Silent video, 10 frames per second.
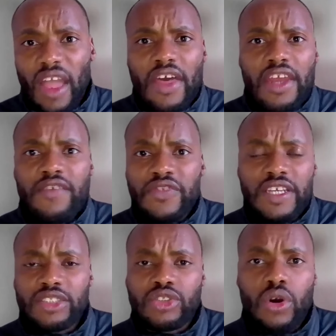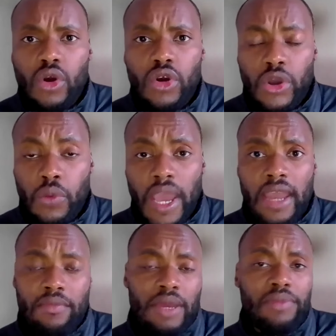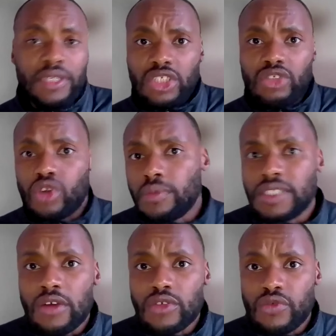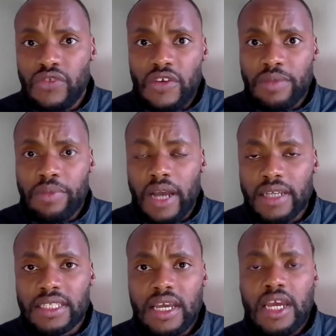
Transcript: and then if things don't go your way, maybe it just drops down to 50 bucks.